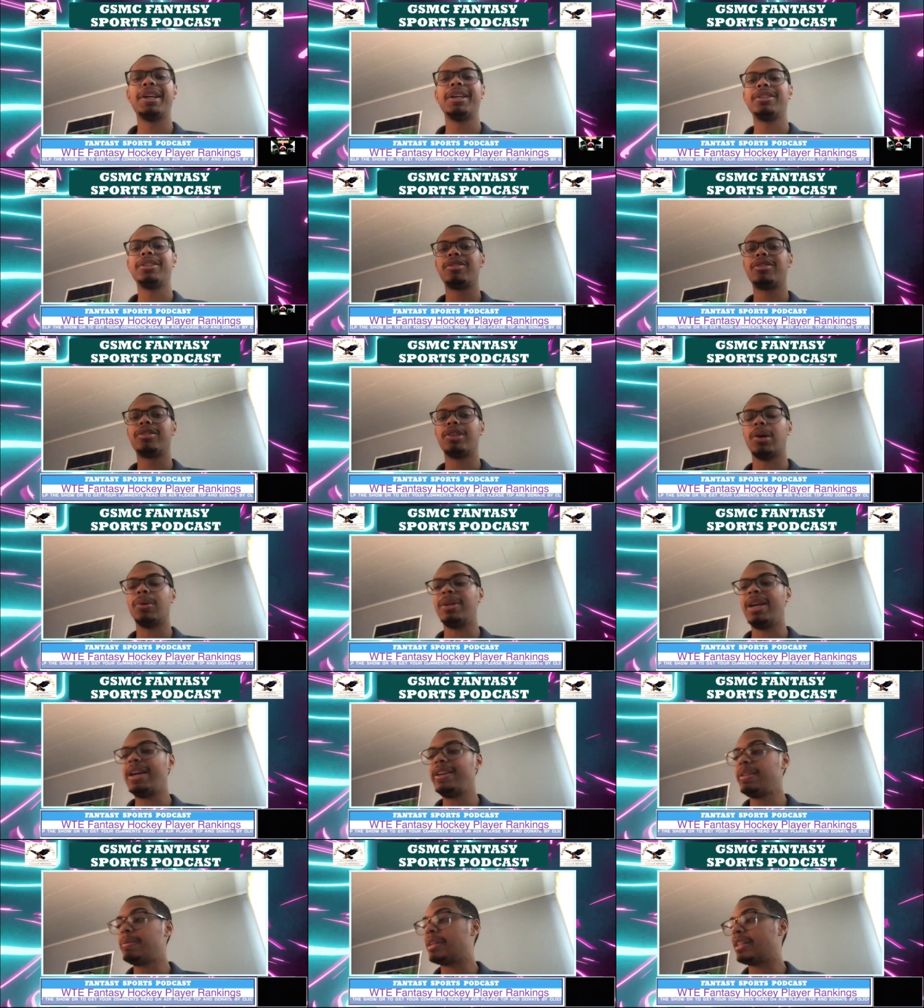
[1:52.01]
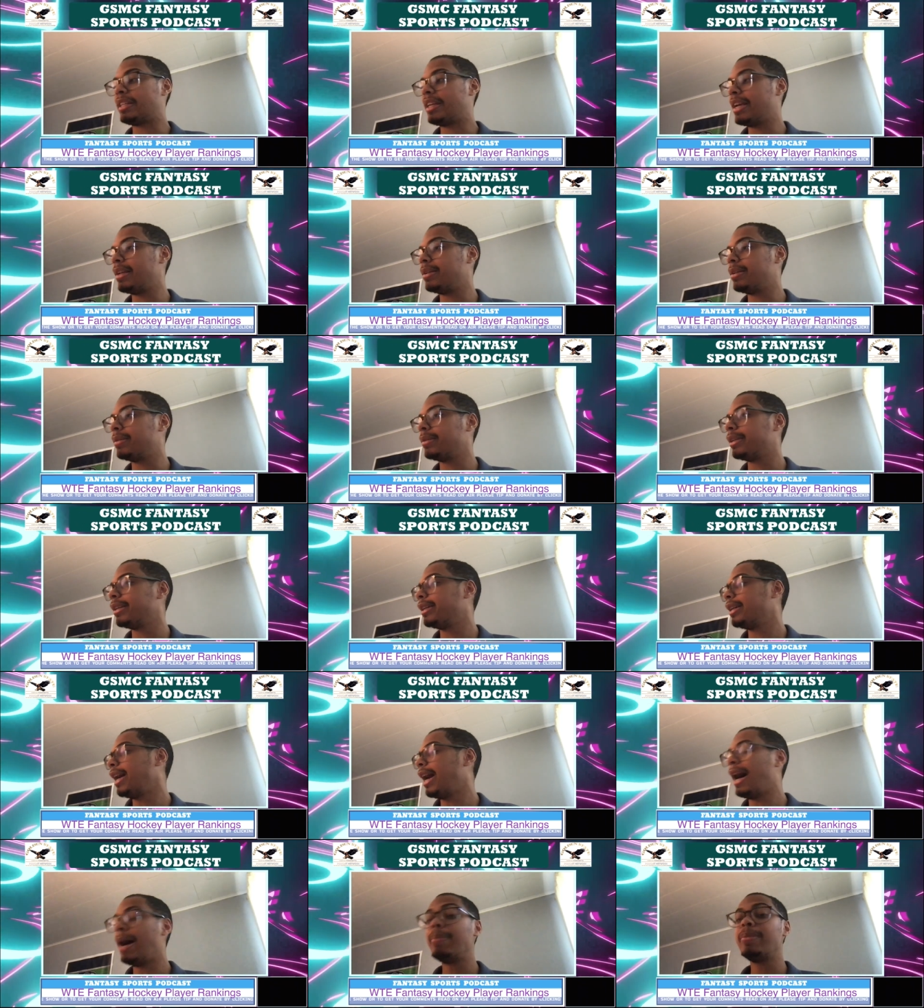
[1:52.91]
So Nathan MacKinnon,
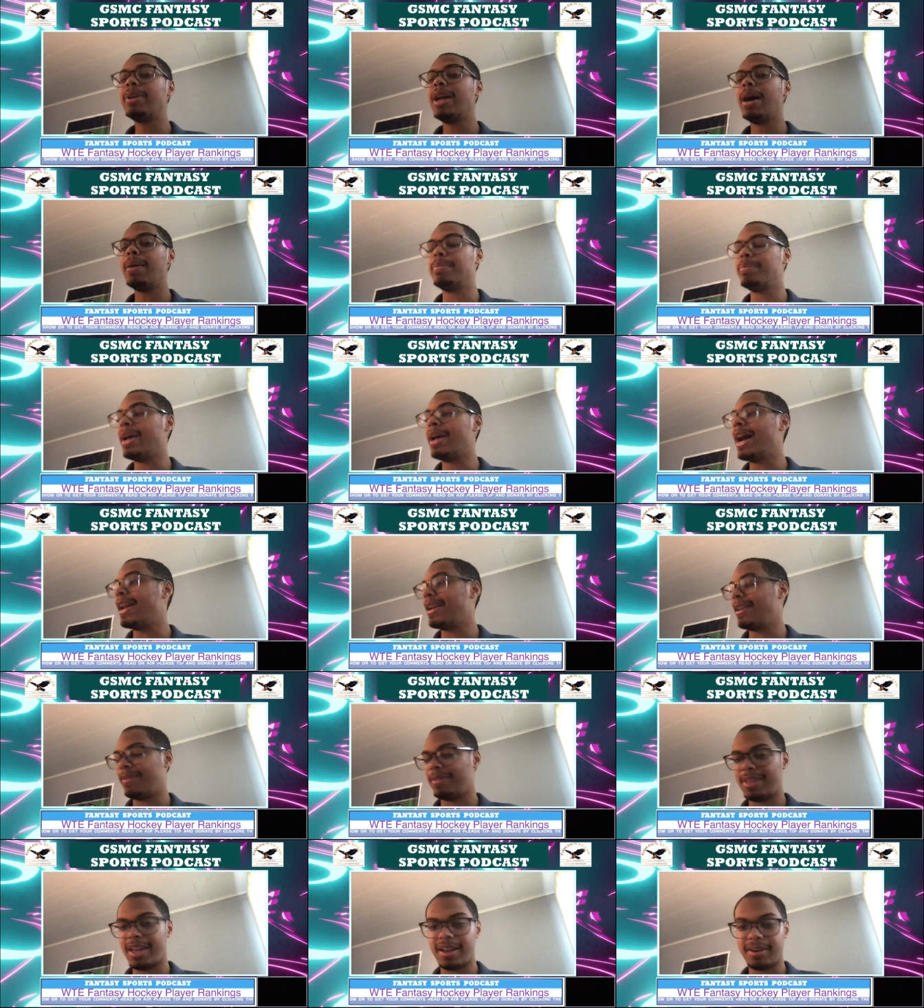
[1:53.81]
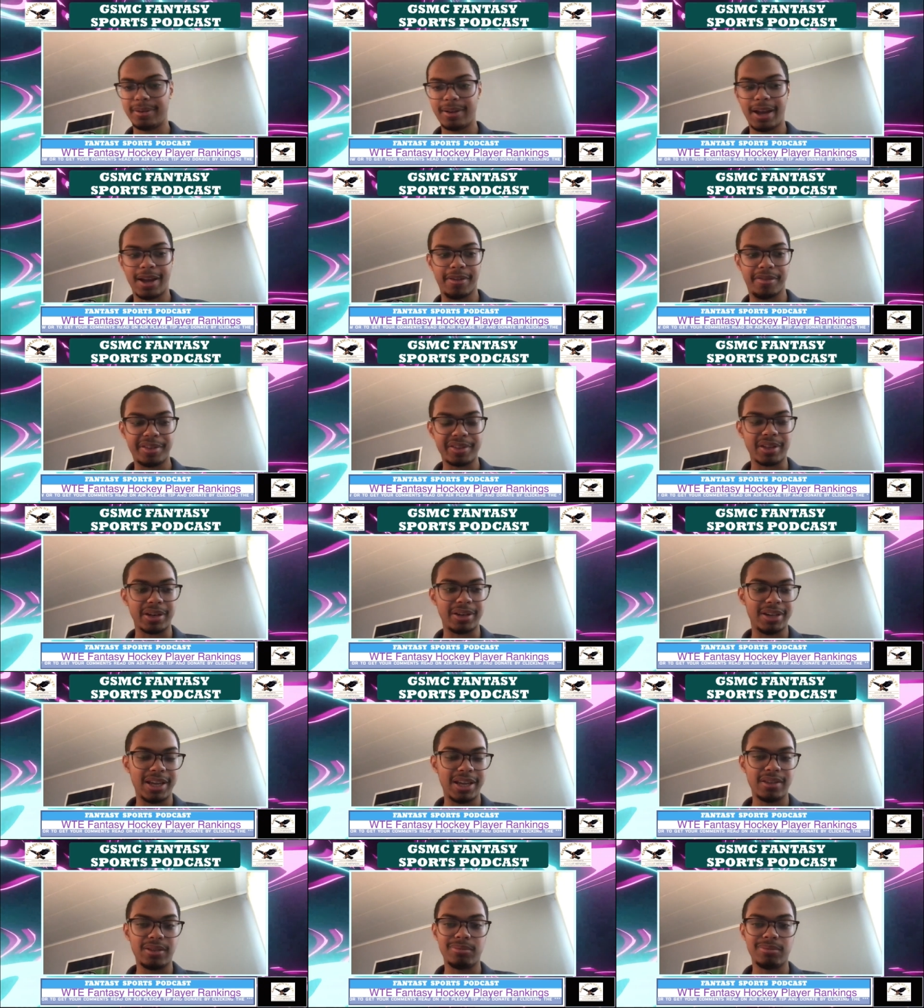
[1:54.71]
I'm not mad at that. I think that Nathan